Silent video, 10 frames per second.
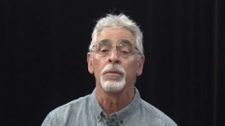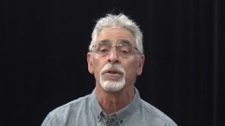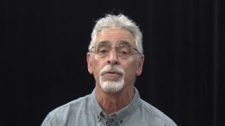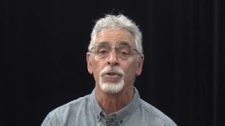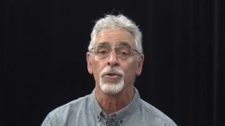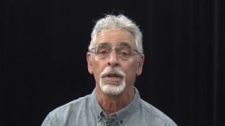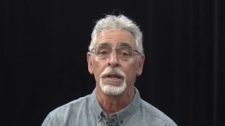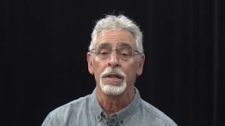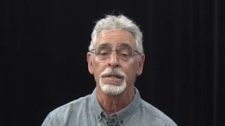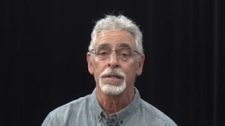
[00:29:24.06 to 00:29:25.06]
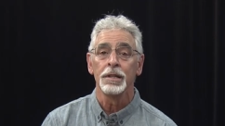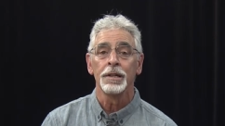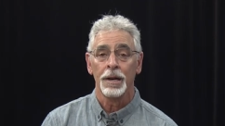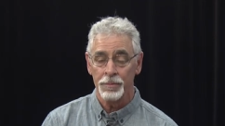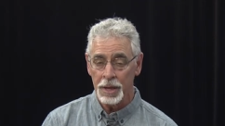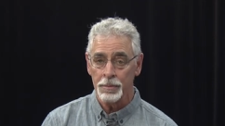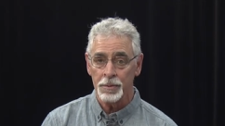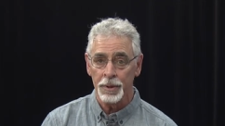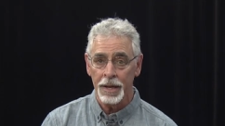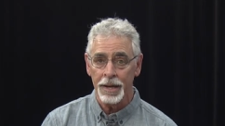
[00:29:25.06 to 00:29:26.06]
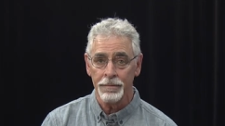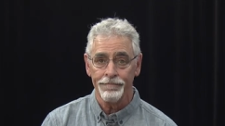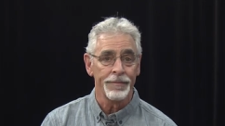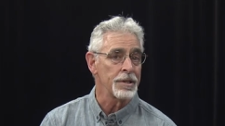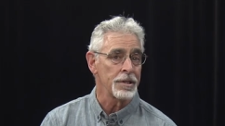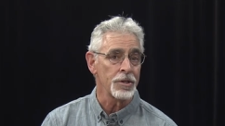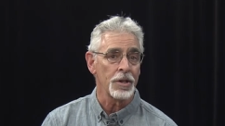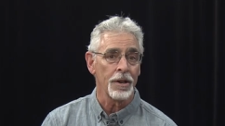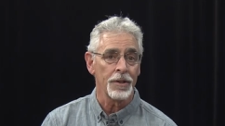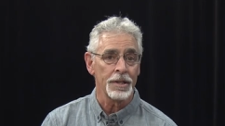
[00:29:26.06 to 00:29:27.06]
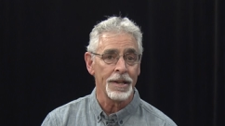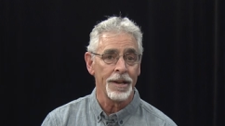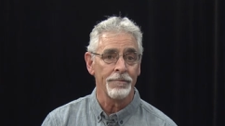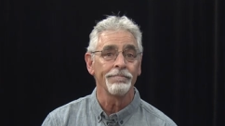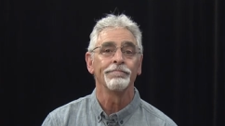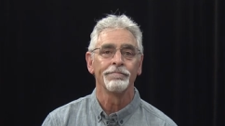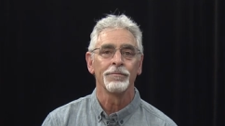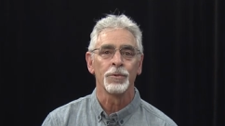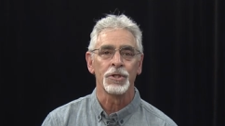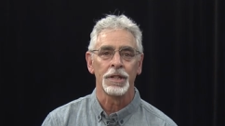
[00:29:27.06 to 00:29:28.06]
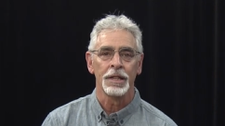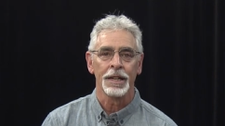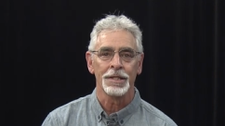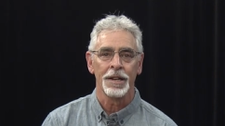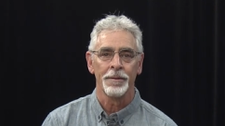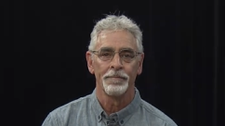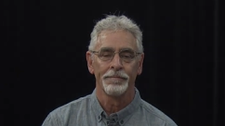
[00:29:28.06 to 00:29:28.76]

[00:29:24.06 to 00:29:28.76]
much for joining us. I'm James Milan. This is Talk of the Town. We'll see you next time.